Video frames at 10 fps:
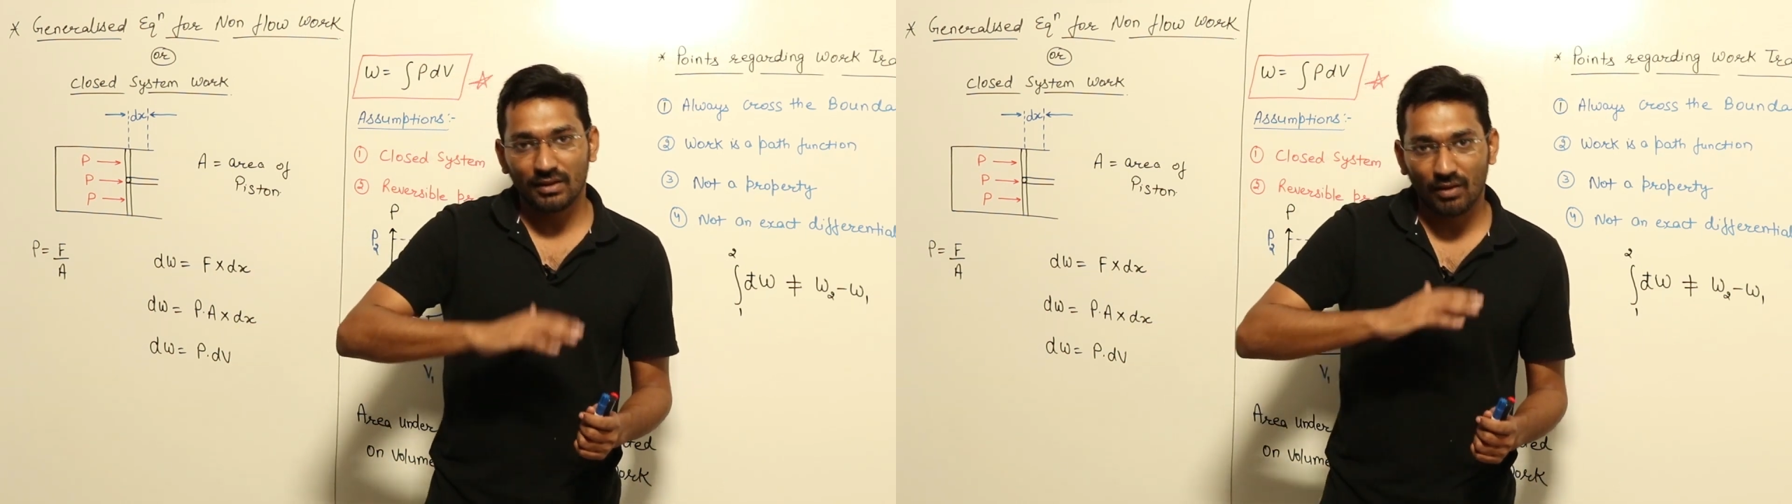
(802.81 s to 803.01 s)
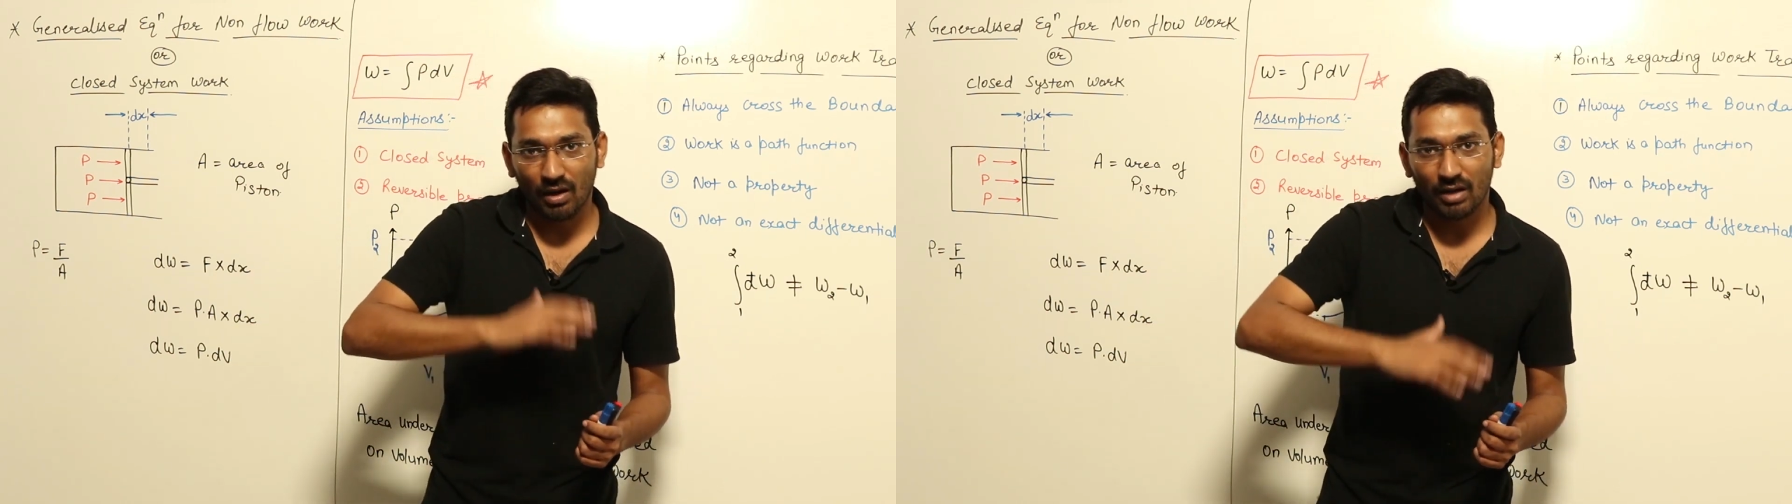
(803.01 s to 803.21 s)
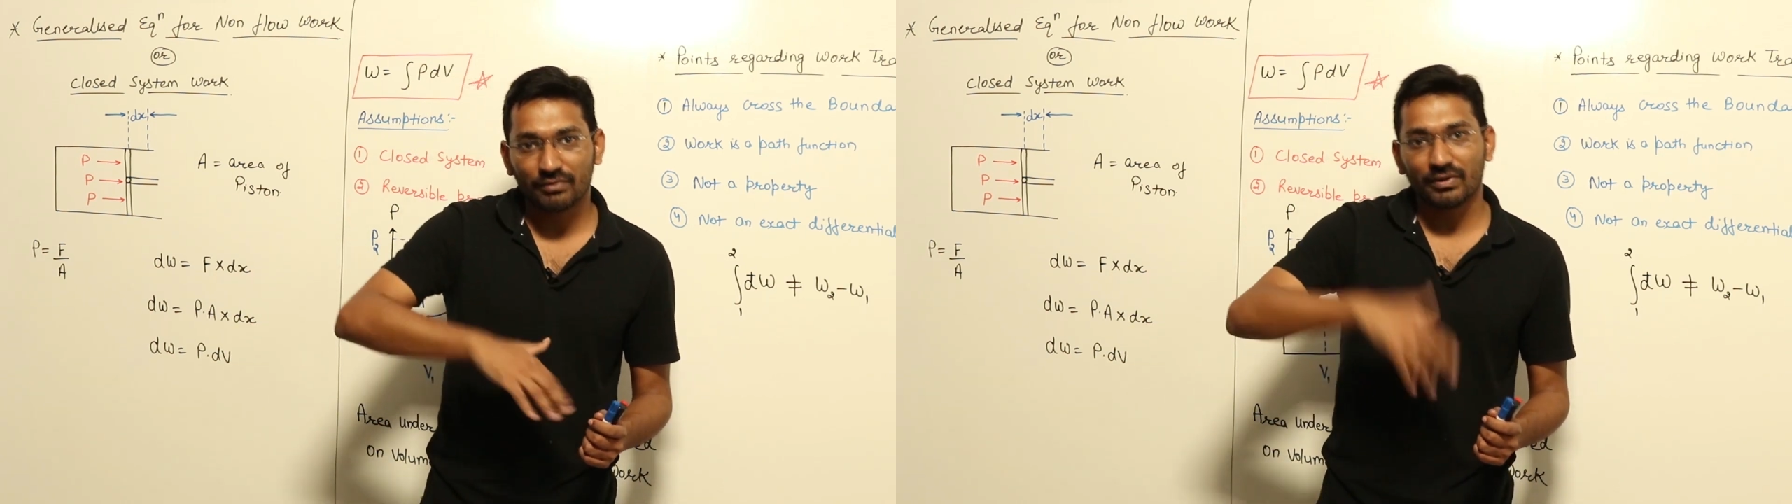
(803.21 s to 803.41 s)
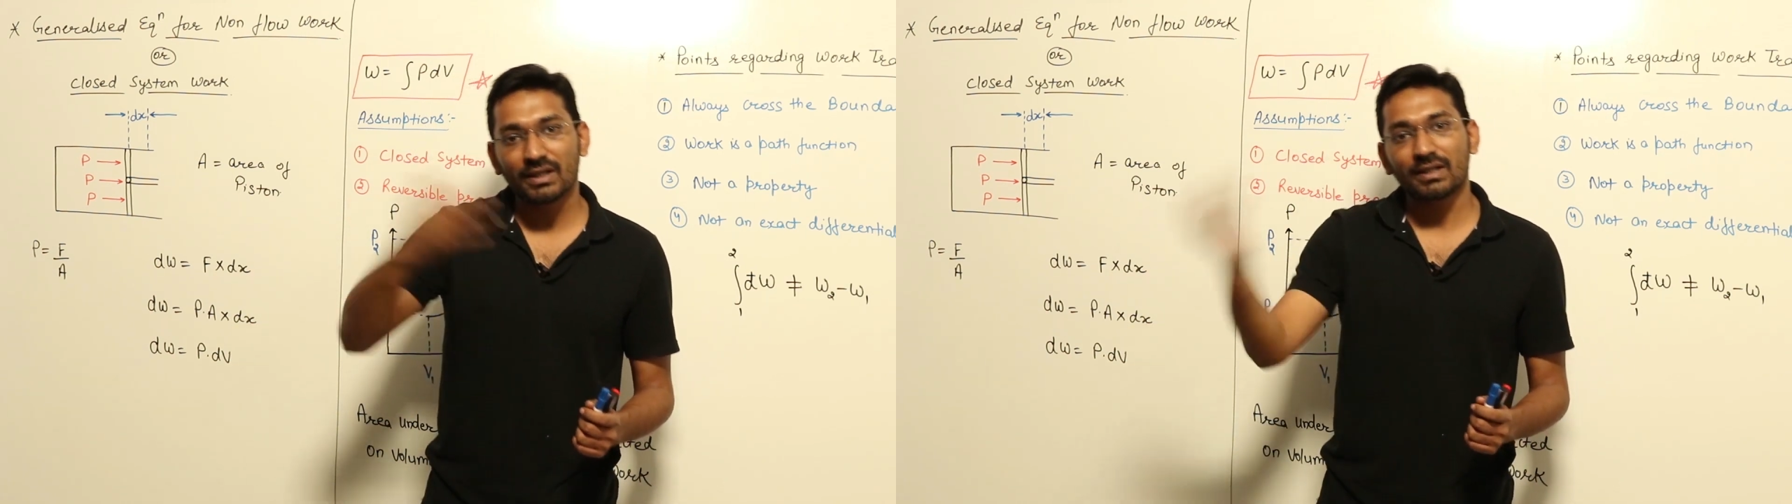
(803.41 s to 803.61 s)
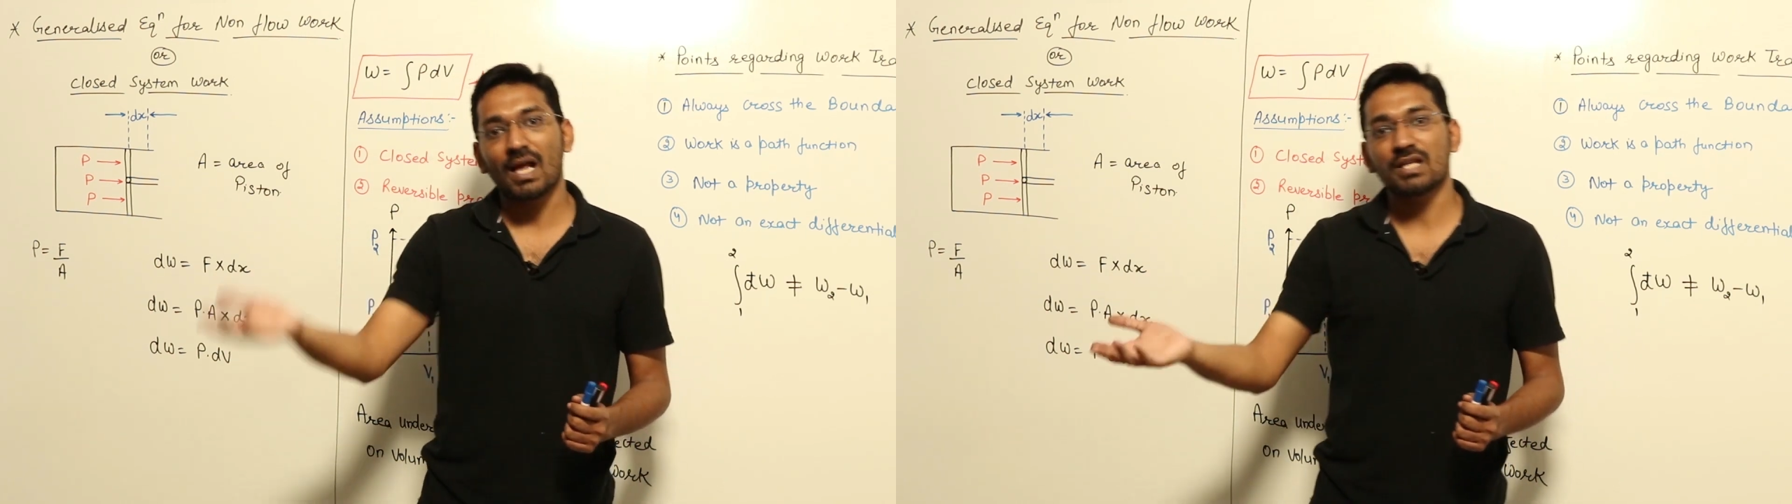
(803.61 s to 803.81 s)
or
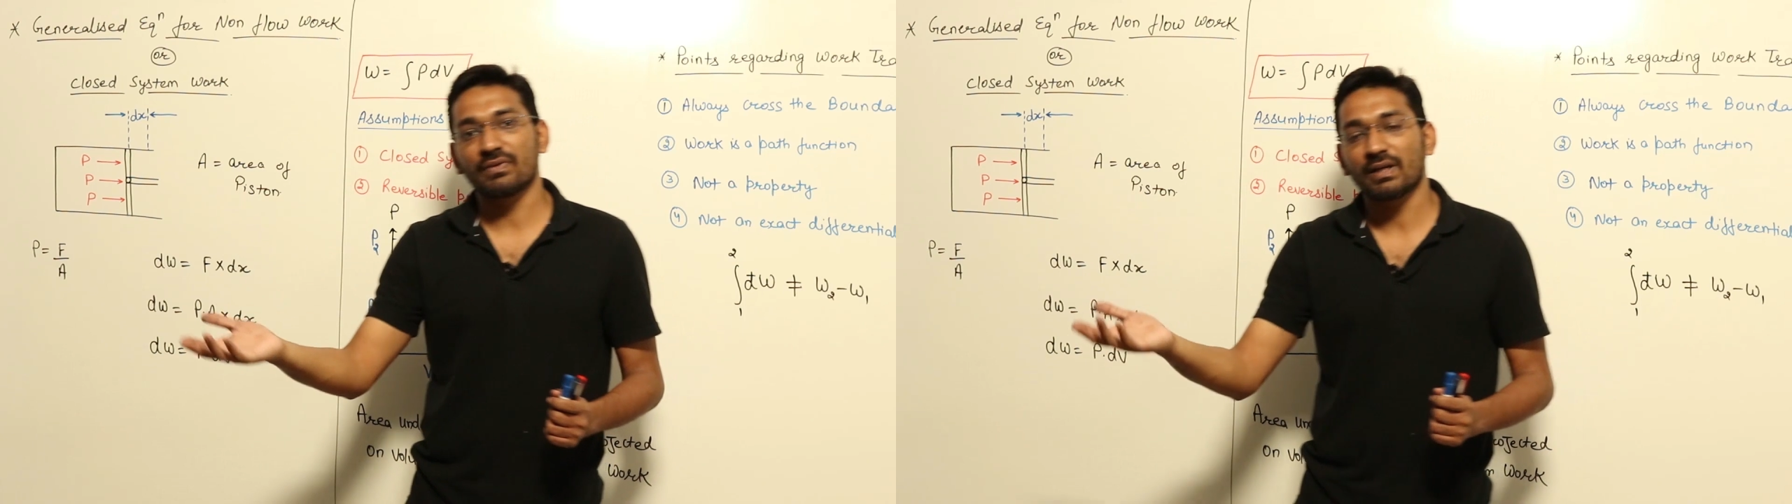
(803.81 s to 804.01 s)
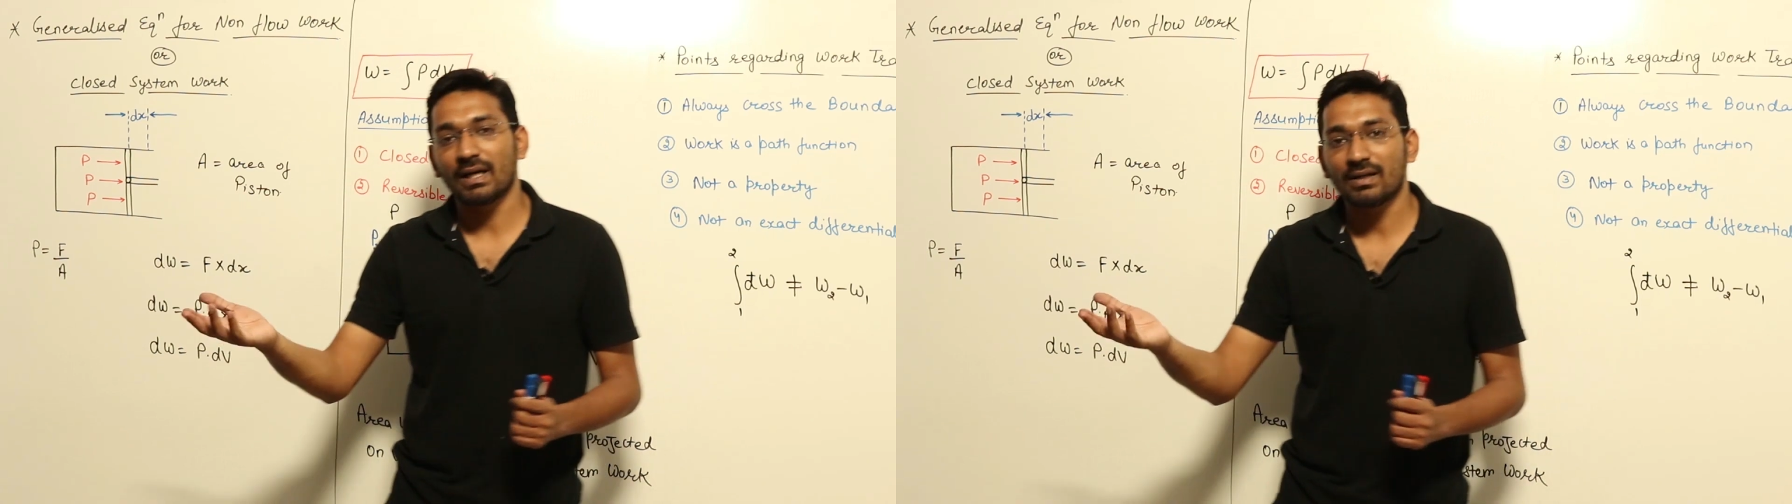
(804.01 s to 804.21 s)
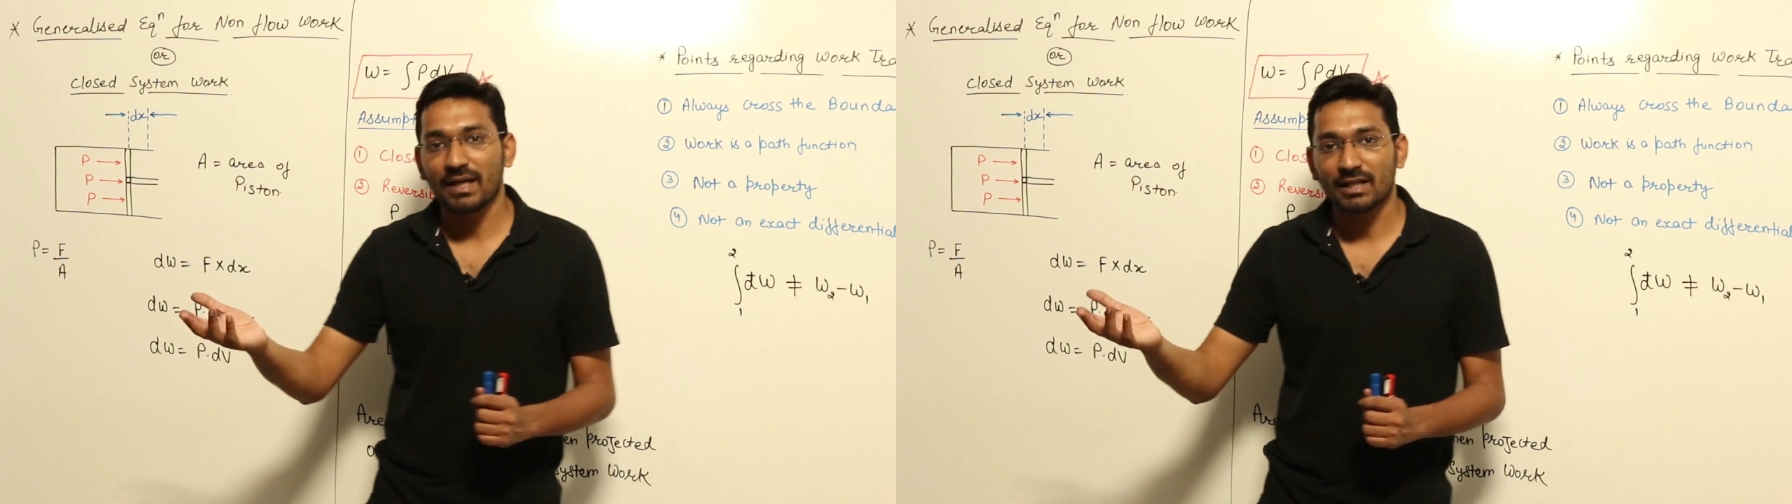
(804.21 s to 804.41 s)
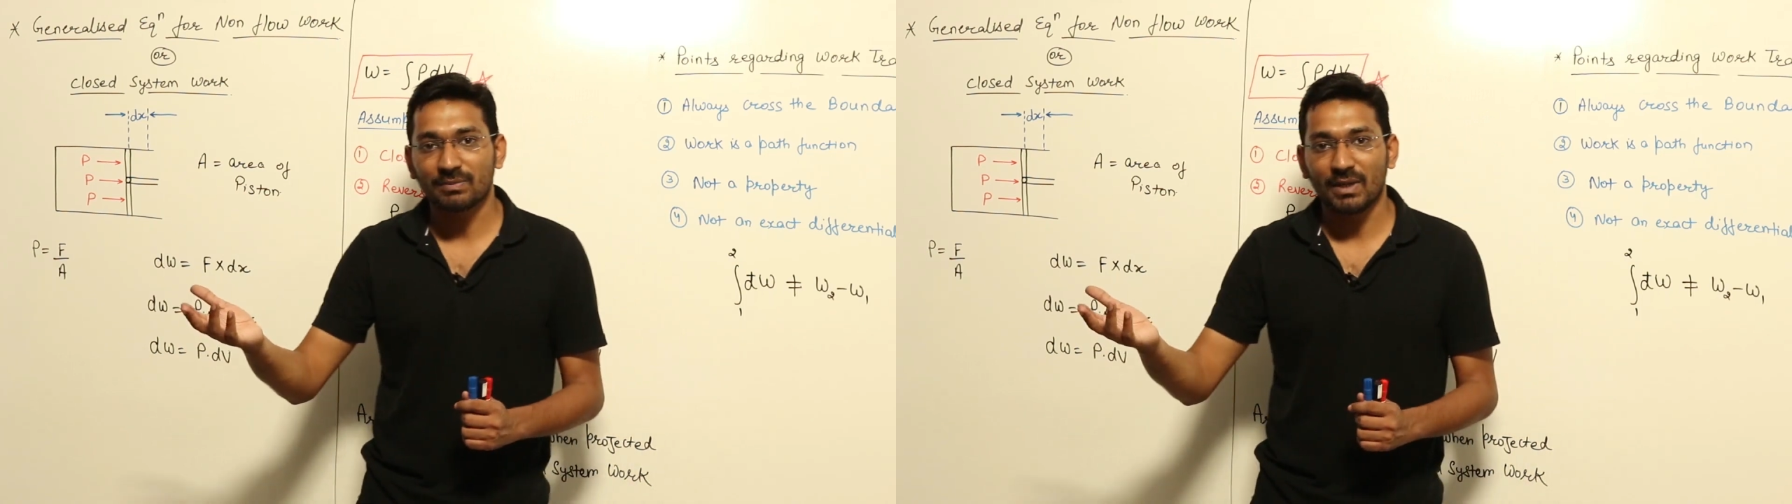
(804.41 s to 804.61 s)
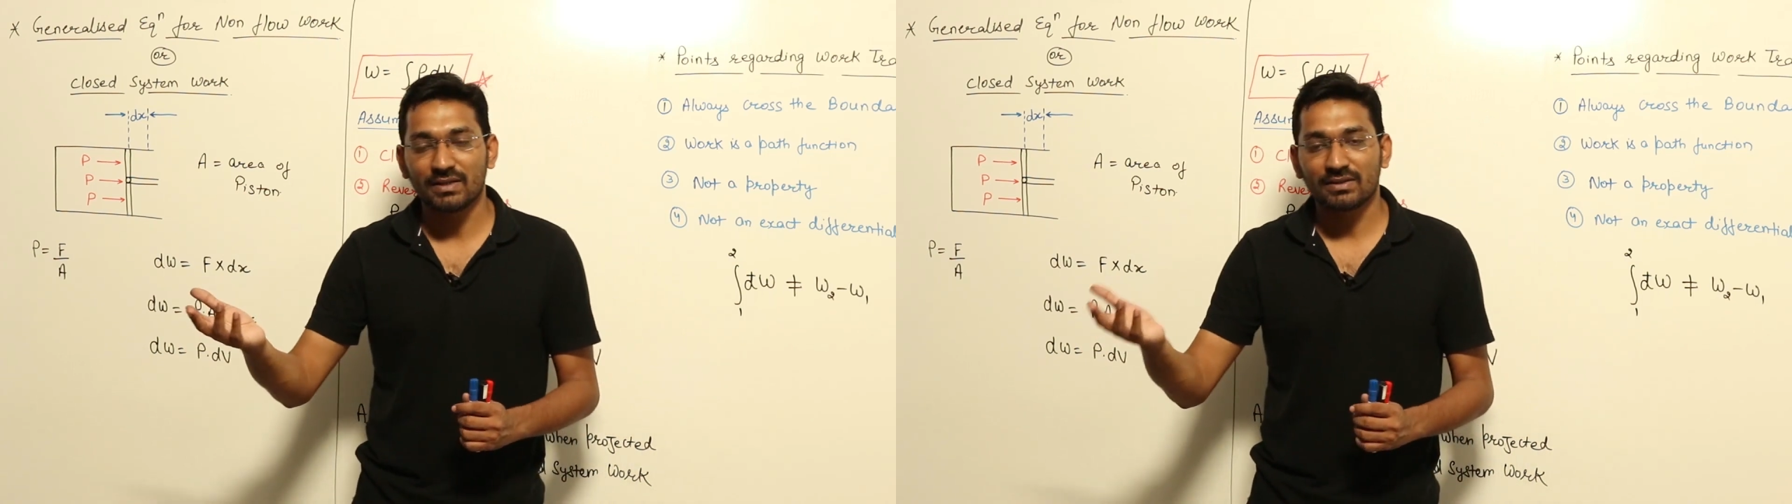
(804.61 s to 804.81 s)
work transfer can
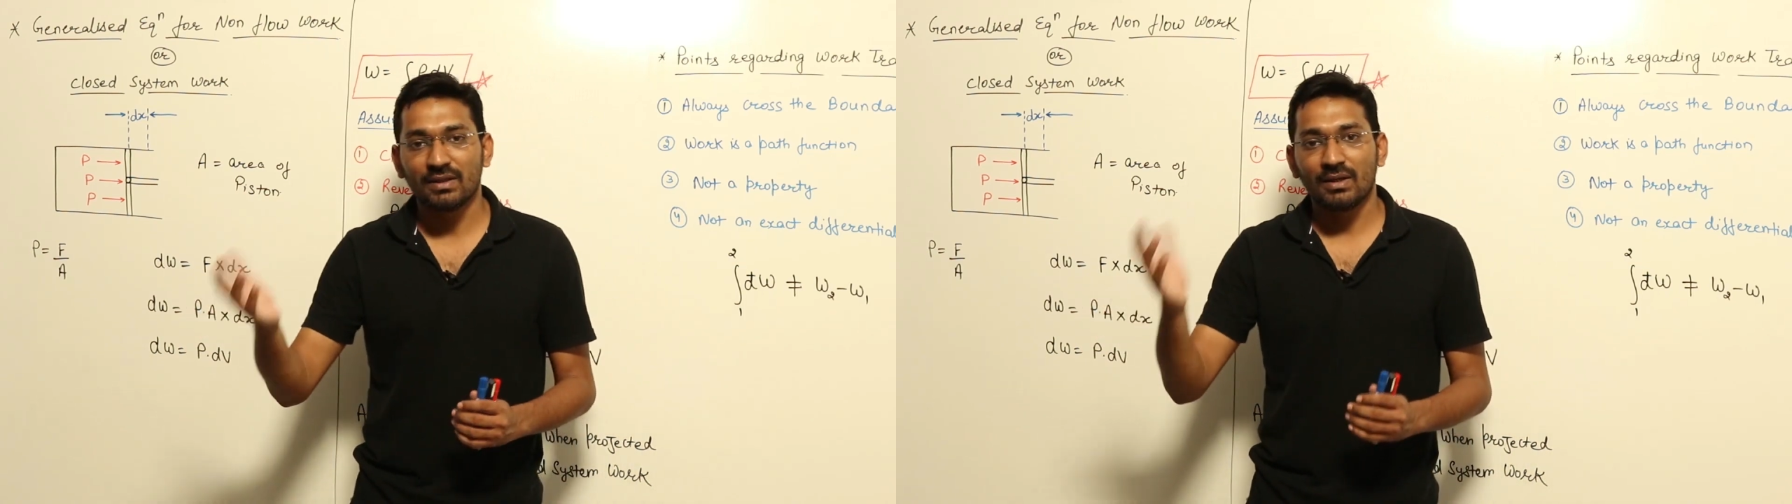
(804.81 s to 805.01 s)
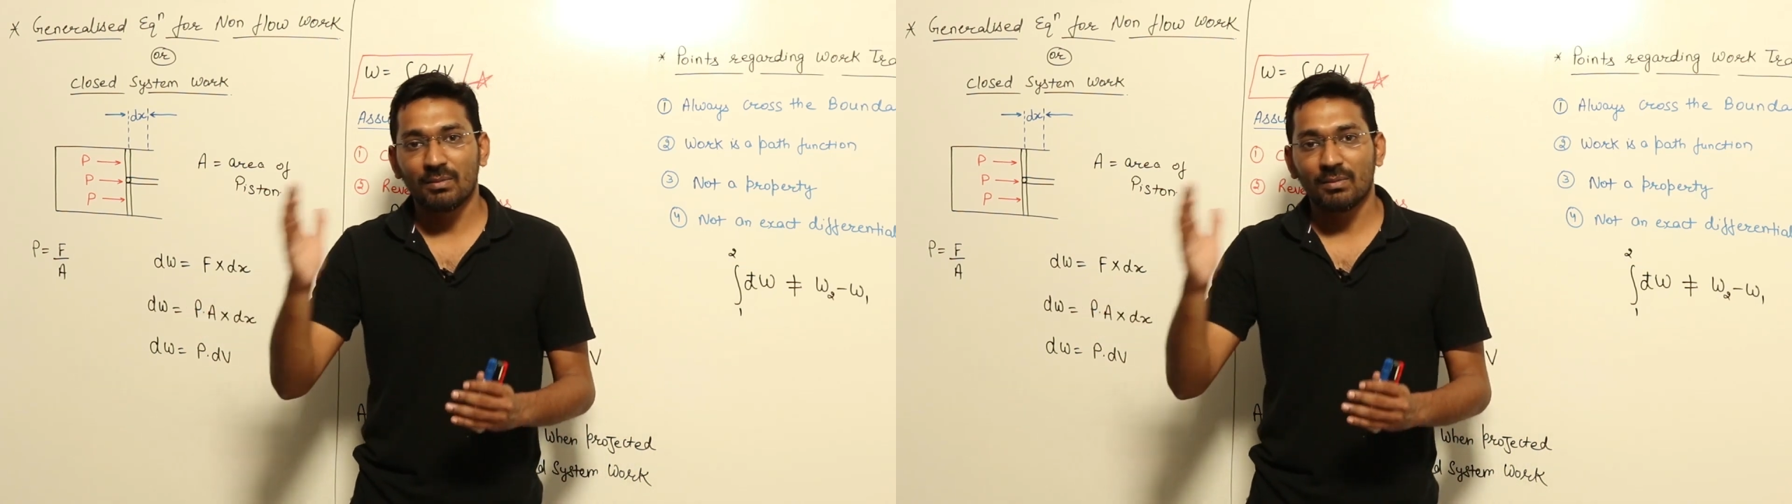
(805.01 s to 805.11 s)
take place,